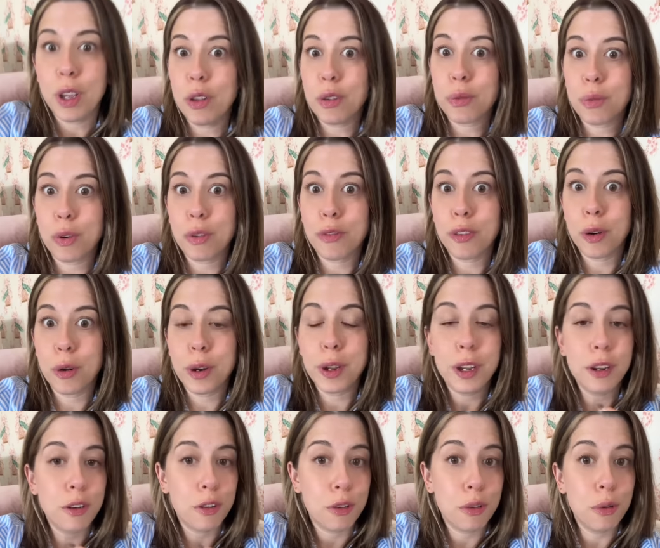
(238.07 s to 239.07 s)
Is
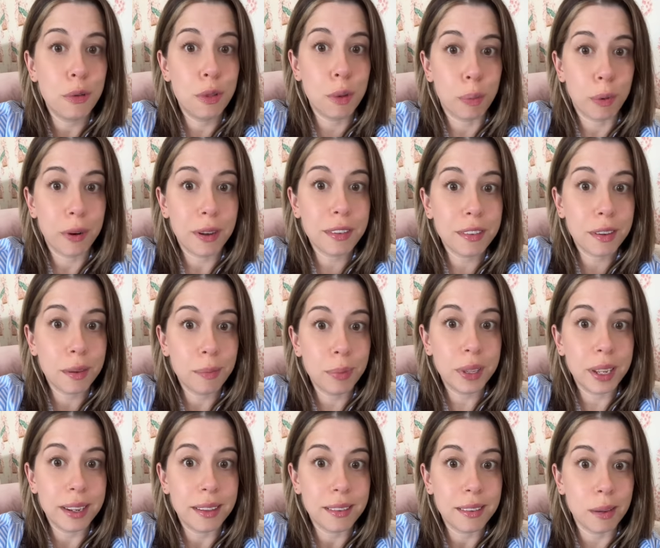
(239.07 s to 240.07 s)
referring to the Press
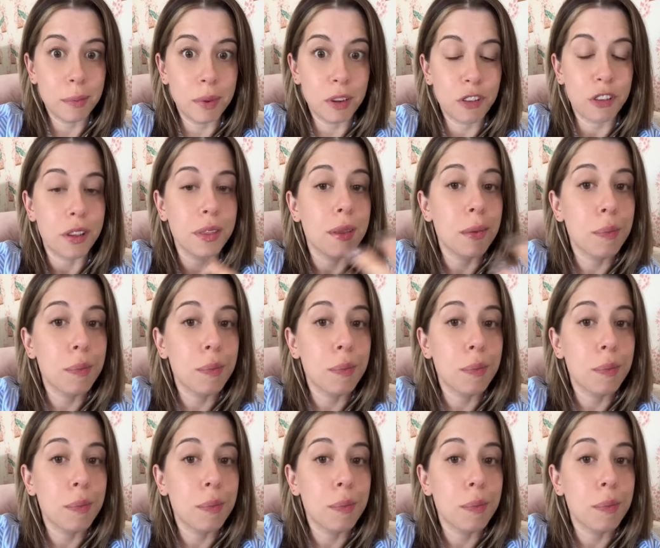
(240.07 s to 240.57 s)
Complaints Commission, the